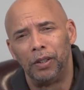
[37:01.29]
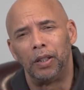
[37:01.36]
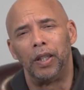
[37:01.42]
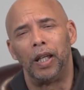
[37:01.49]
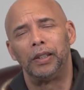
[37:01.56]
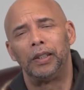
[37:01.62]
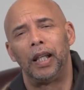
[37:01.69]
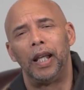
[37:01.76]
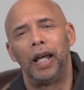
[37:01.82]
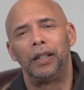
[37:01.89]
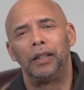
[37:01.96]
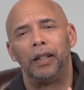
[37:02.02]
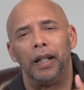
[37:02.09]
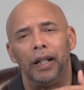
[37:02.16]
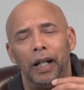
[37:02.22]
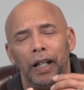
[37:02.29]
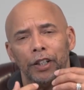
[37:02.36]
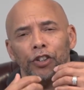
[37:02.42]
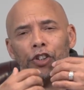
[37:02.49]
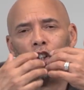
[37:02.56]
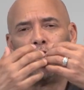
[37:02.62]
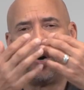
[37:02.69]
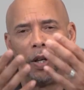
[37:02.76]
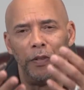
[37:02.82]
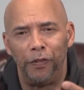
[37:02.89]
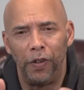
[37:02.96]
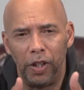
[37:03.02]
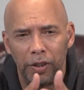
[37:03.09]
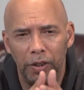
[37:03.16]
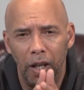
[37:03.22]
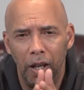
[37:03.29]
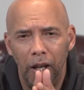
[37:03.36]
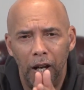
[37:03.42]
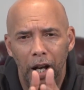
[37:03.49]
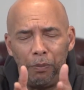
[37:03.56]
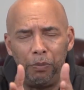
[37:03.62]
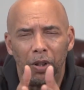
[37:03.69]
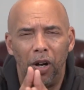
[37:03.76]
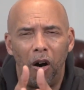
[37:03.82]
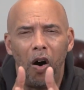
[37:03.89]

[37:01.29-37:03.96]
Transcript: the things I like, I, I enjoy first. I put